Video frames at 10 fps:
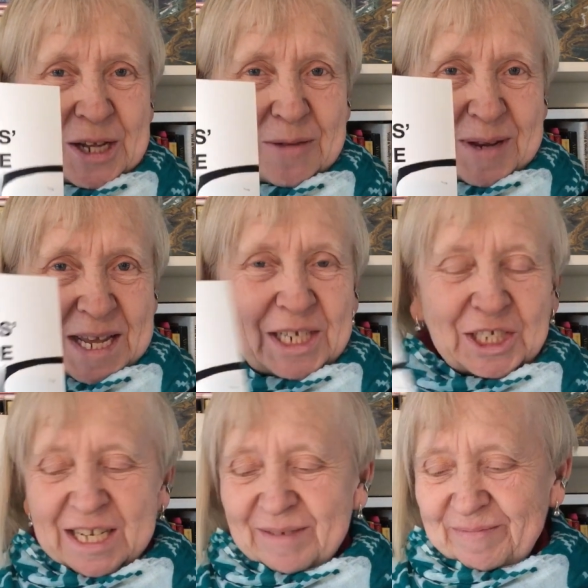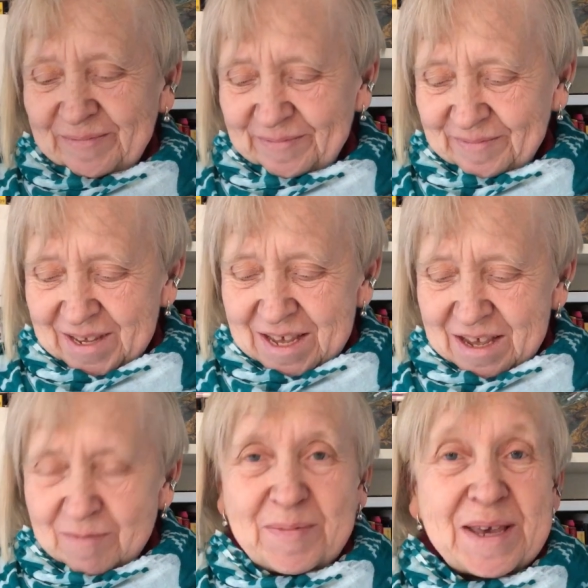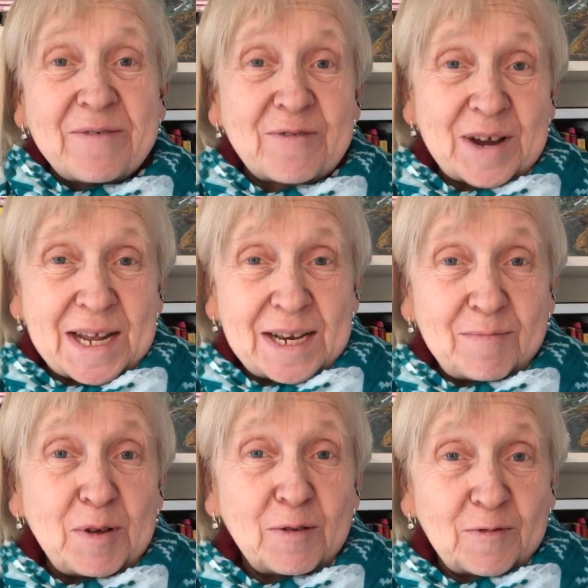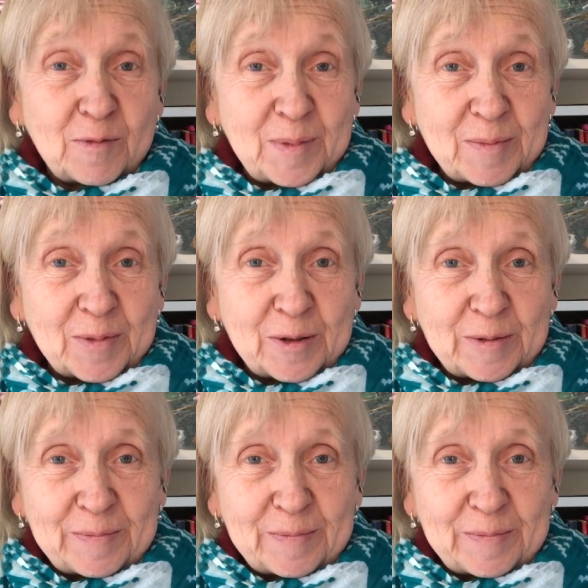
Domination. Be afraid, beautiful people.